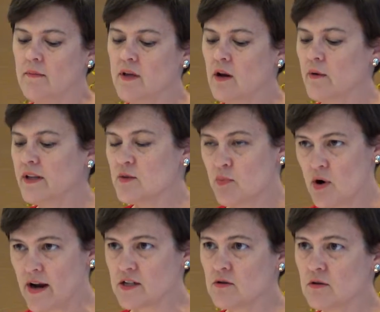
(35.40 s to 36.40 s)
You know, it's
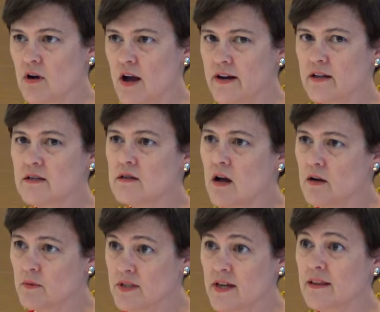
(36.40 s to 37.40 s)
practical guidance. I
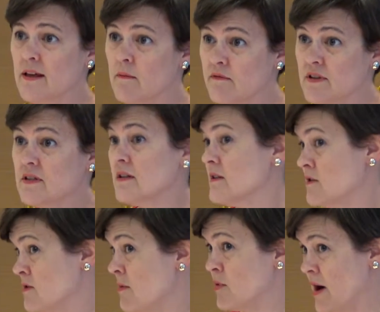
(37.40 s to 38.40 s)
would say the emphasis is
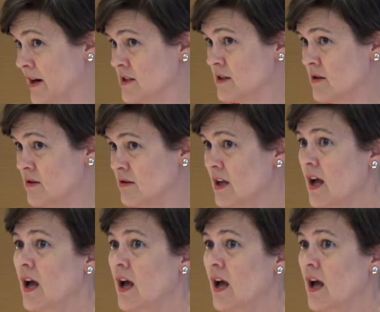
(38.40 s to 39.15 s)
on practical.